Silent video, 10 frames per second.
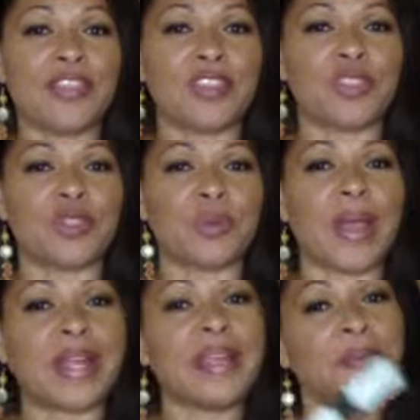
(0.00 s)
and this is
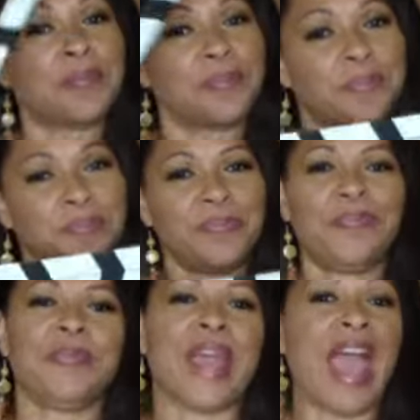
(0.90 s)
Ready,
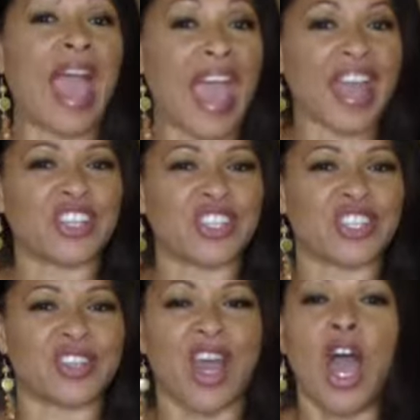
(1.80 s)

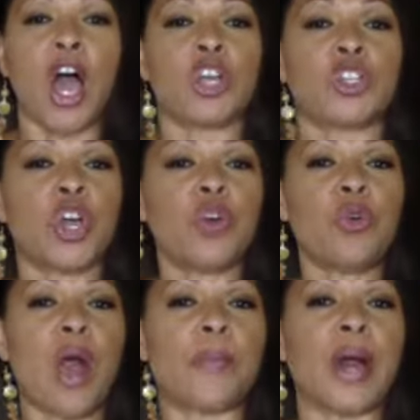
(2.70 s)
Action, a
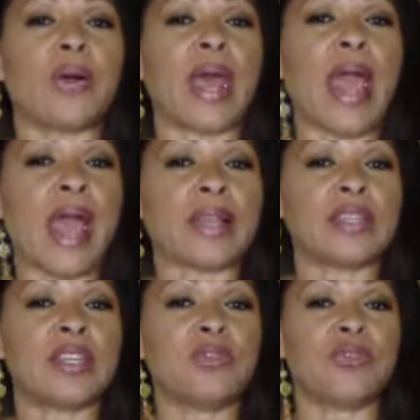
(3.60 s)
show about
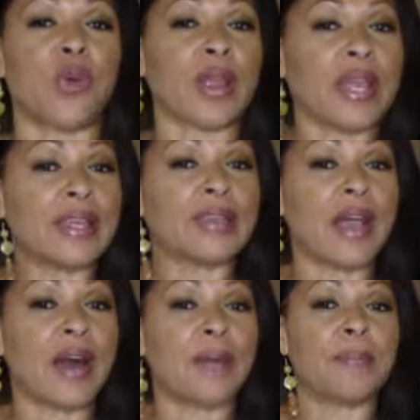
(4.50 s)
acting for
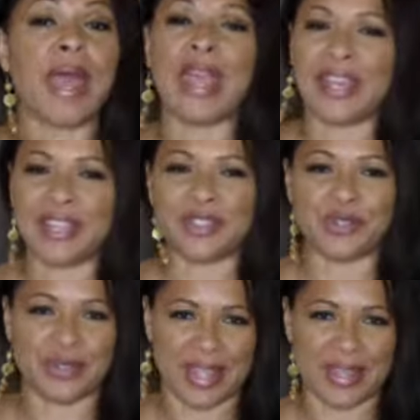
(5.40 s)
income and
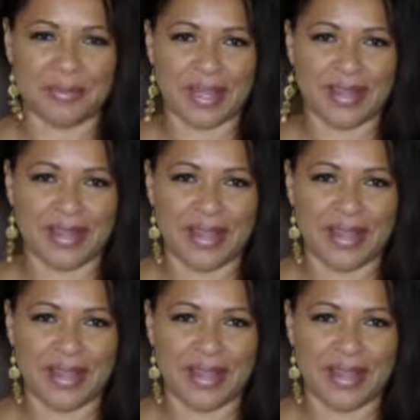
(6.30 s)
entertainment.